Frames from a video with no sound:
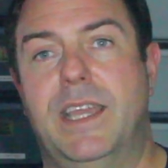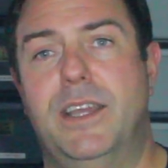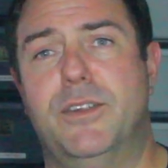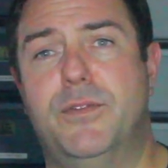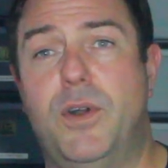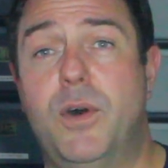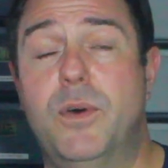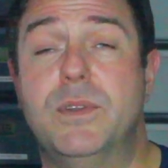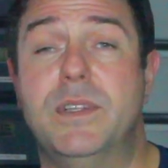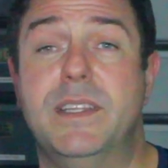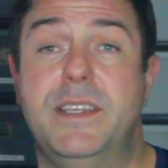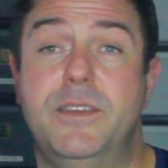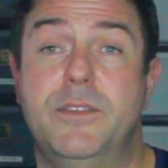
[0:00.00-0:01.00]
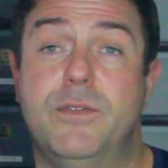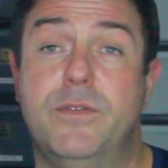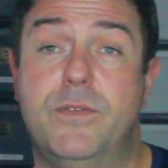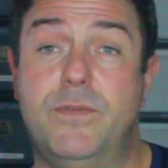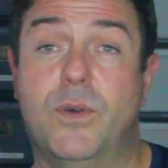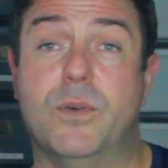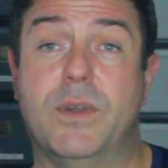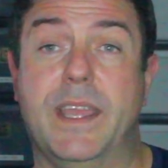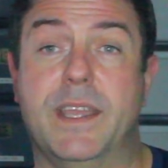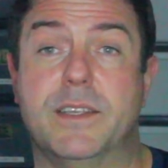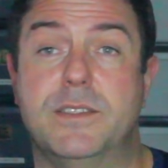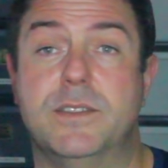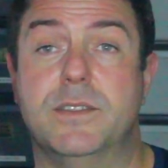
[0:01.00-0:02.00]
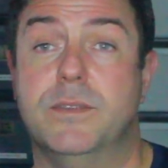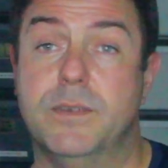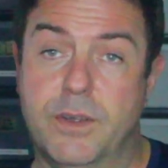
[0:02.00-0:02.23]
Out of only 4 eggs,